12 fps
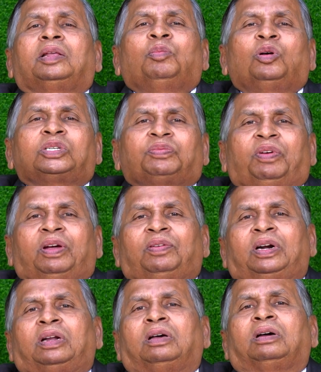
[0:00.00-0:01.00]
the most
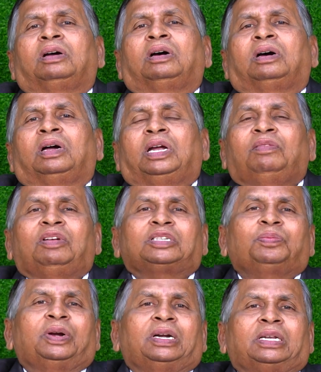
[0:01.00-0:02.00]
favored
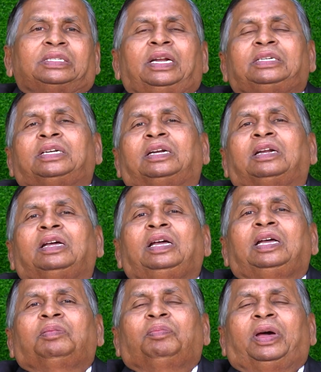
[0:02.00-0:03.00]
investment destination
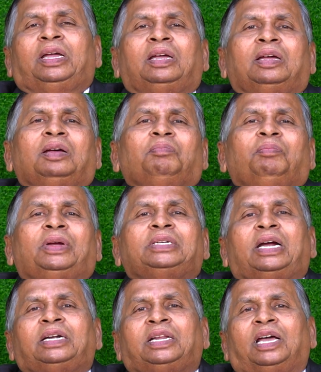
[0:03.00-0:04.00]
by
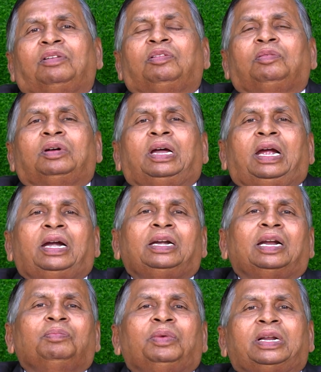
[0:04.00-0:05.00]
majority of
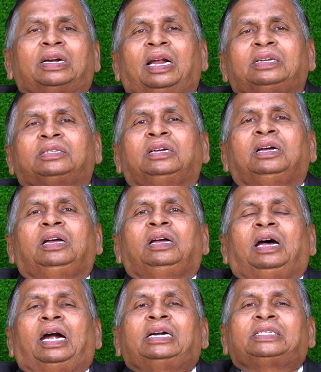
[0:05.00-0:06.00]
Indian middle class
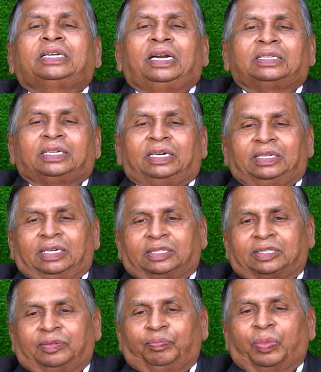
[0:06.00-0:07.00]
and senior
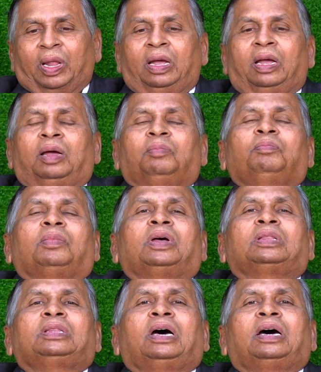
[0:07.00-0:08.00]
citizens.
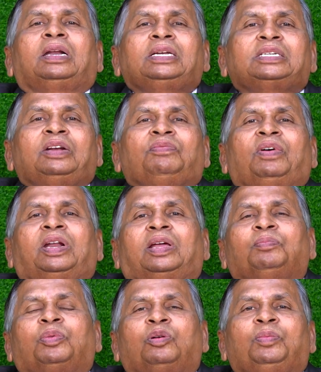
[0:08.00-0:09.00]
The reason for
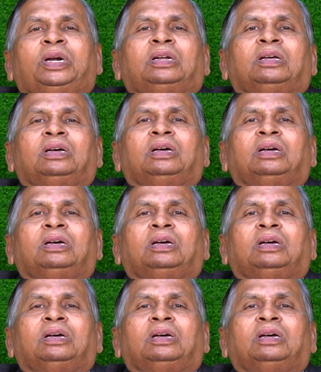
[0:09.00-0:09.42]
improvement,